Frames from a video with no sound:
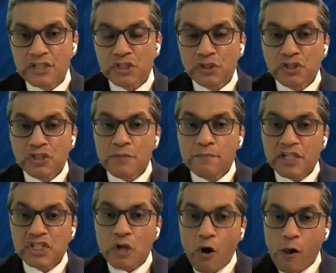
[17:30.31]
The surgeon
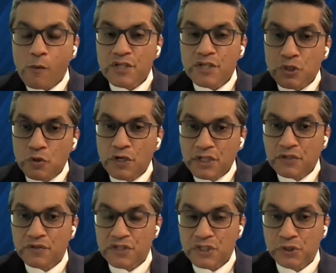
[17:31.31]
must always go
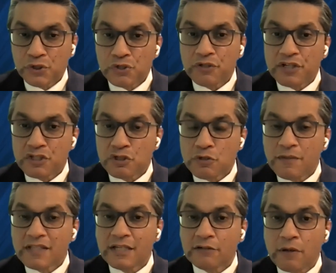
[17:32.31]
into the surgery
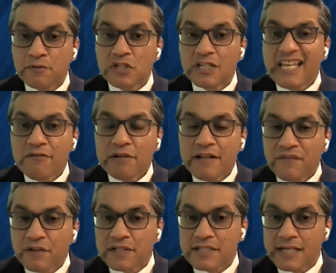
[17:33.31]
assuming they're ruptured, even
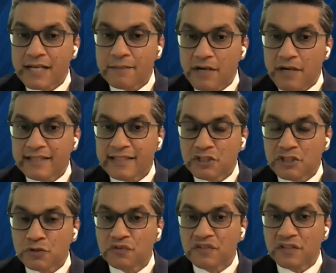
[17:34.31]
if there is an MRI that
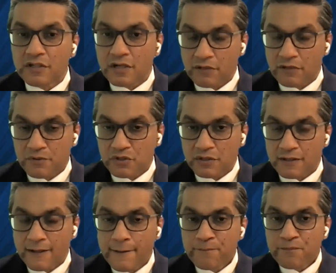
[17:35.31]
shows they're not ruptured.
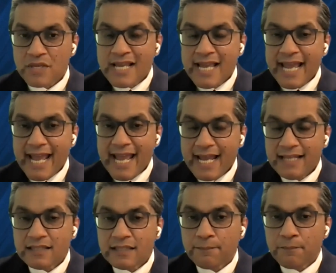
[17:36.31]
Yeah,
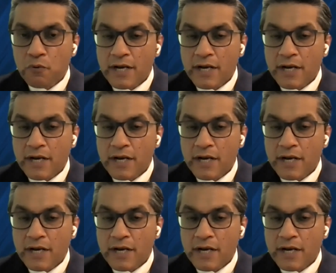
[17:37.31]
and the